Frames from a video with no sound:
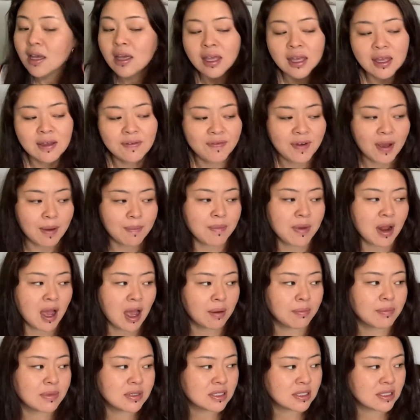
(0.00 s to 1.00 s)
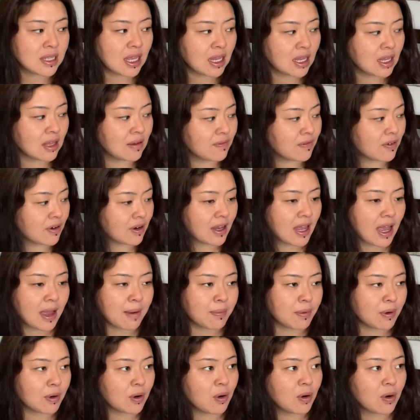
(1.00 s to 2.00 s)
if I'm not mistaken, for
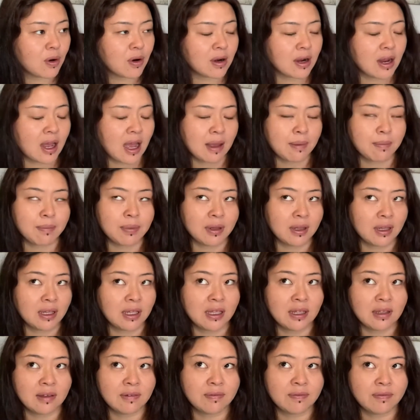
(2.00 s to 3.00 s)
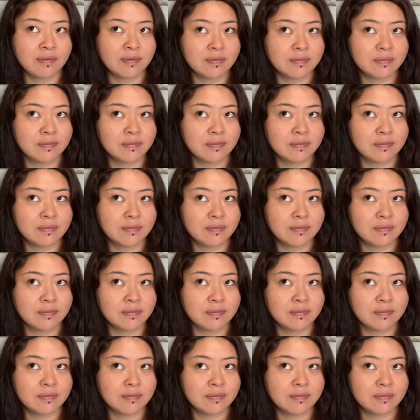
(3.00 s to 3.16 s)
Capricorn, I believe